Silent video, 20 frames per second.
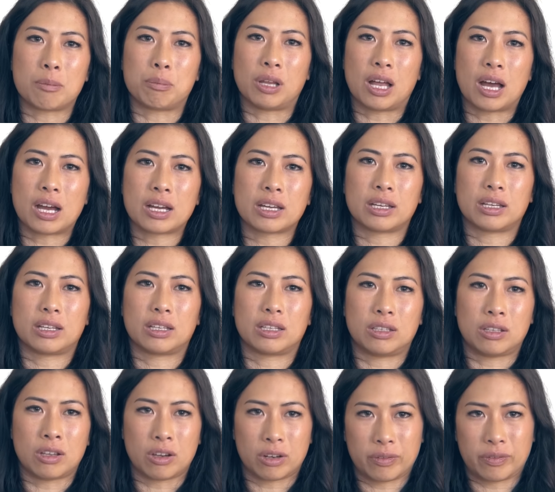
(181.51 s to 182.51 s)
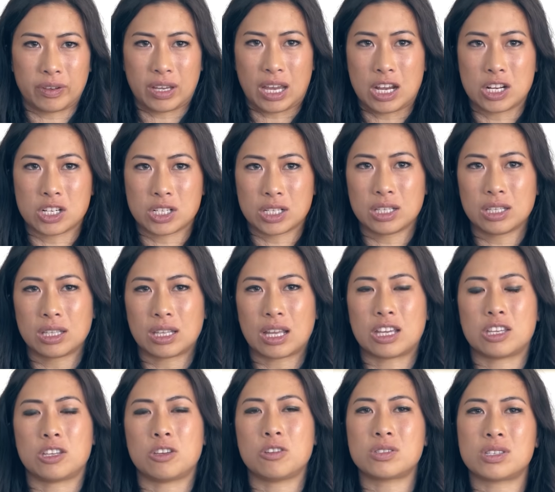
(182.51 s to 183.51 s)
block notification
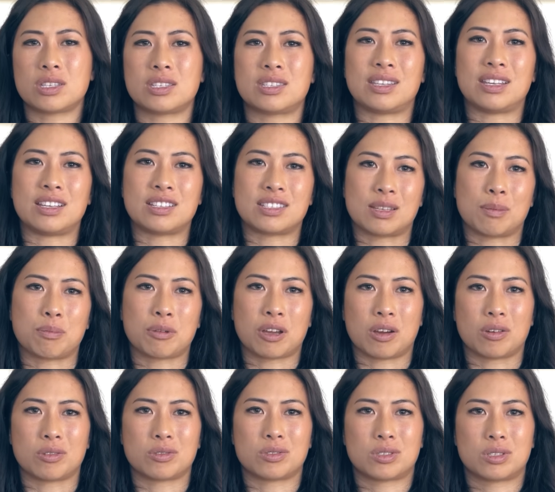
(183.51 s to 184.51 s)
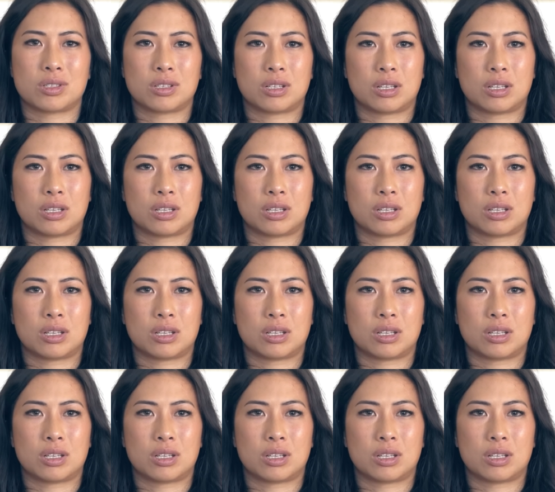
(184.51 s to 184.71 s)
that uses these zip codes